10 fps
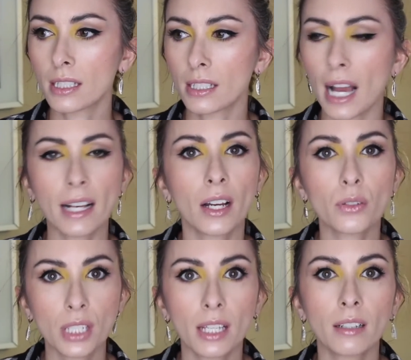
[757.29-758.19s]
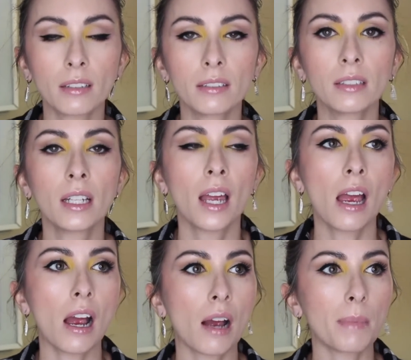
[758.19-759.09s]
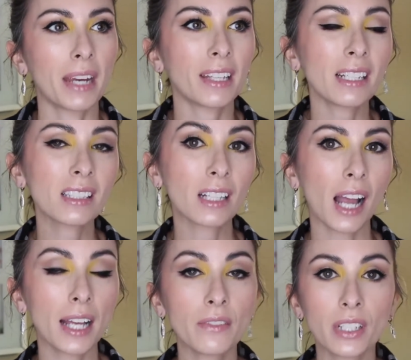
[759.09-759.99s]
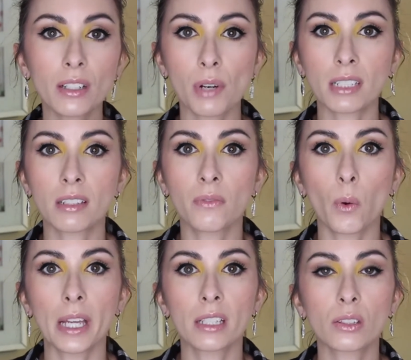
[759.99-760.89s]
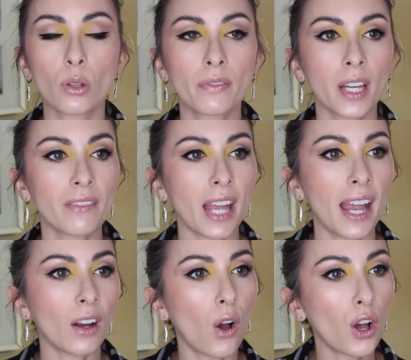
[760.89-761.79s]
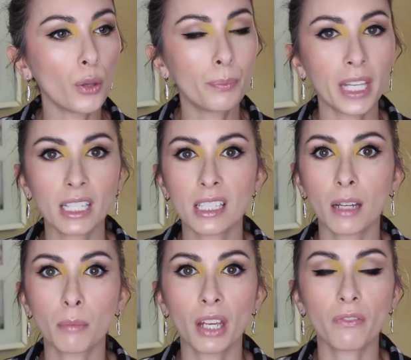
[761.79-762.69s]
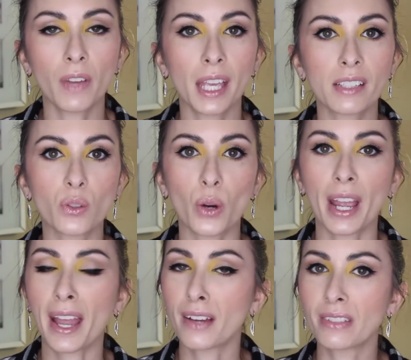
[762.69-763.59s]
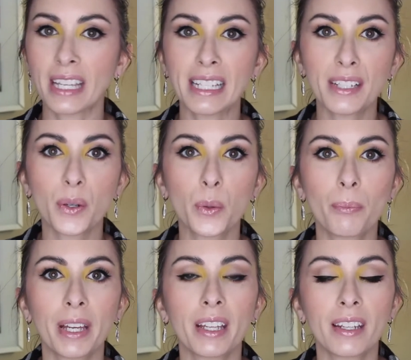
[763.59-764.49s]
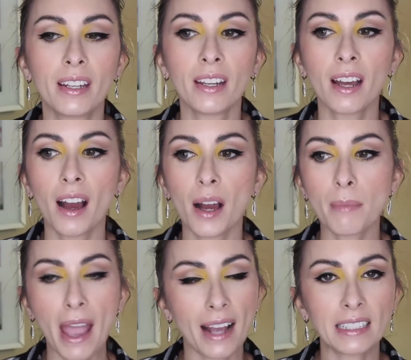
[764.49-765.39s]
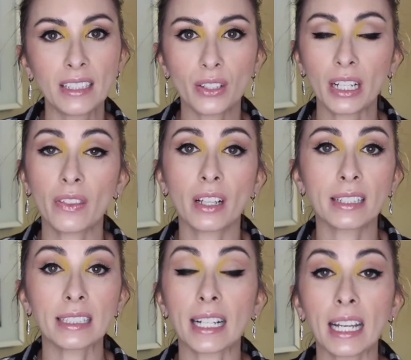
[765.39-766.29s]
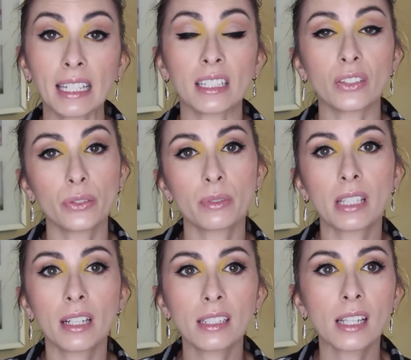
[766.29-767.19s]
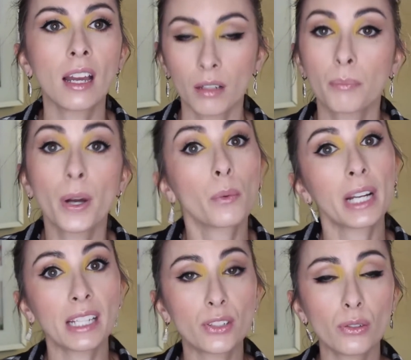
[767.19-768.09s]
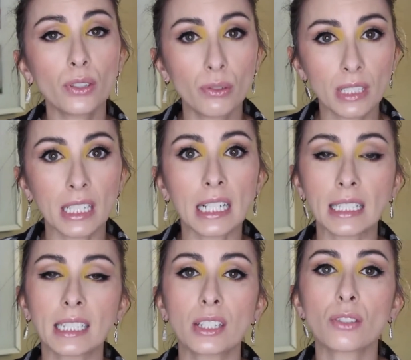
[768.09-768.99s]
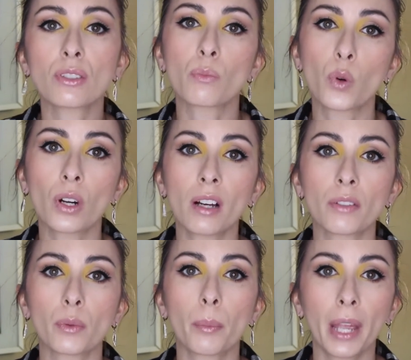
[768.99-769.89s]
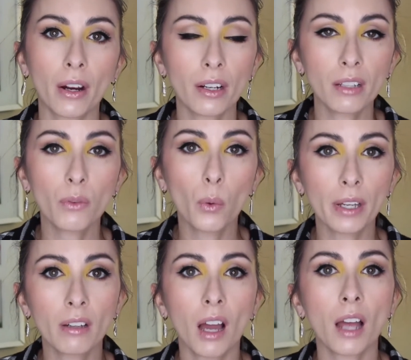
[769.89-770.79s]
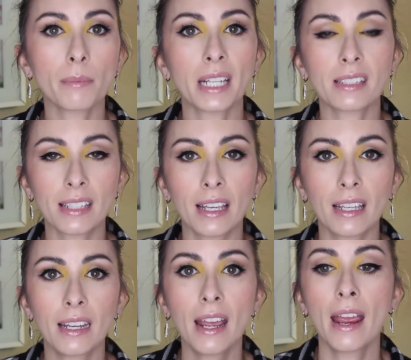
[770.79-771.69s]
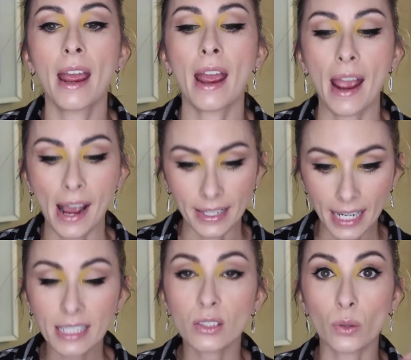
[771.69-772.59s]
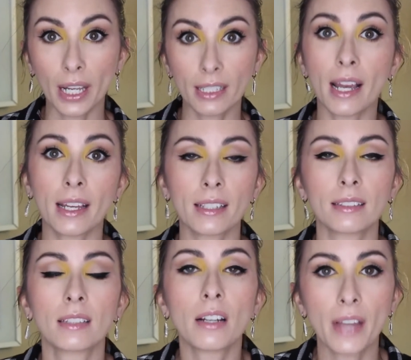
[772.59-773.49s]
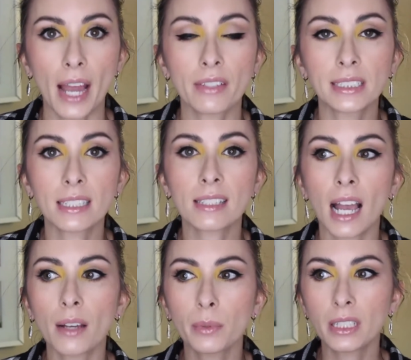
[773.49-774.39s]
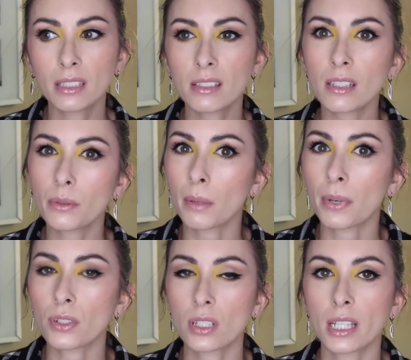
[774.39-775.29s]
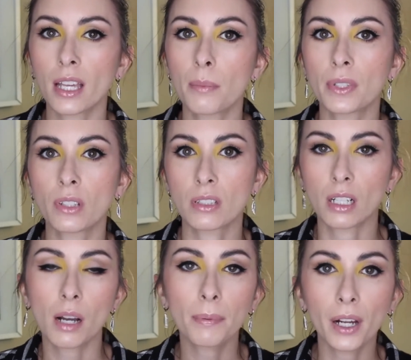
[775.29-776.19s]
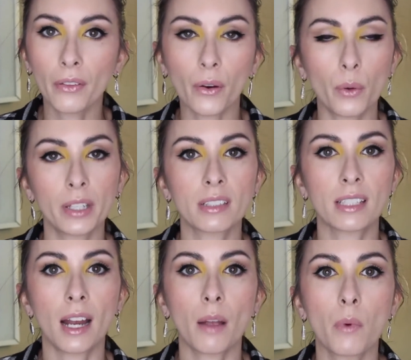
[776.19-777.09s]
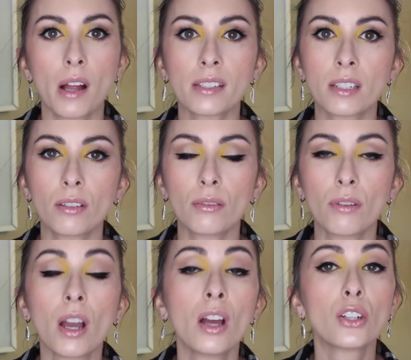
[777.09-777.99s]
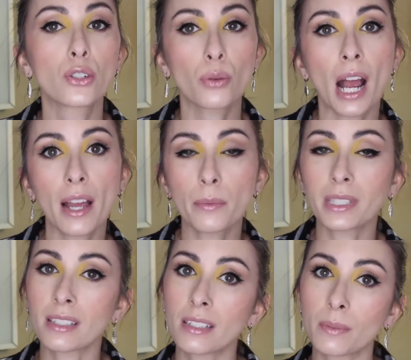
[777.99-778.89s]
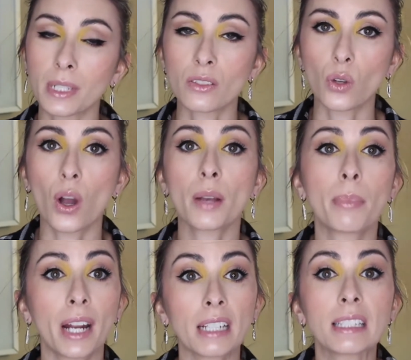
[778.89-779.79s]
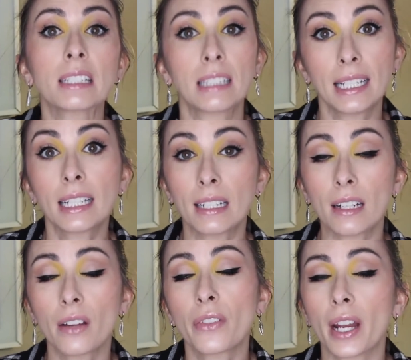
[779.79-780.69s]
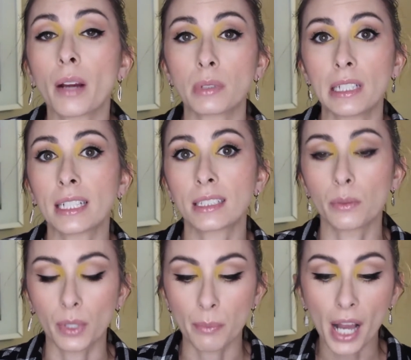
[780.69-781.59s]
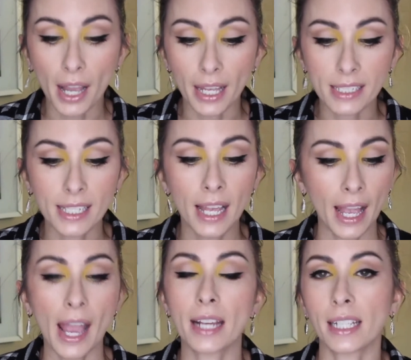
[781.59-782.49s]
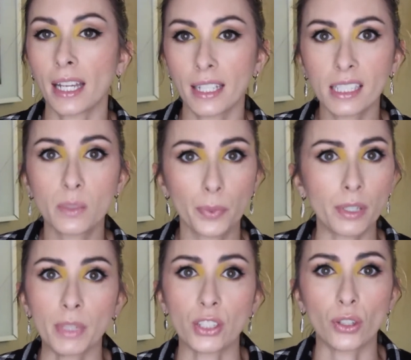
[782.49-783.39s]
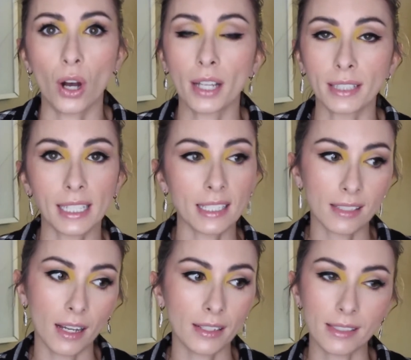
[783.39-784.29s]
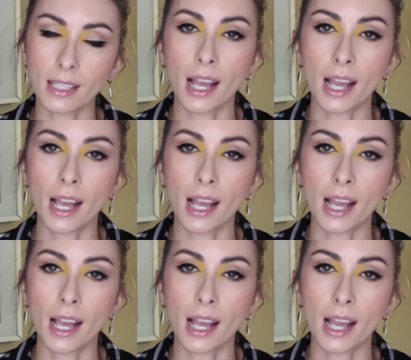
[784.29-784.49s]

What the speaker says: Knockout Tingle, and that's kind of an aggressive oil, so if I've at all picked on my face or I have any open acne or anything like that, I can't use it. But when I do use it, I like to use more of a reparative oil on my skin at night, so I love having this. I would consider repurchasing it, but there's a couple other oils that I want to try once this one is gone, but I did like it enough that I would likely rebuy it. And again, it's pretty much gone. Like, it's on its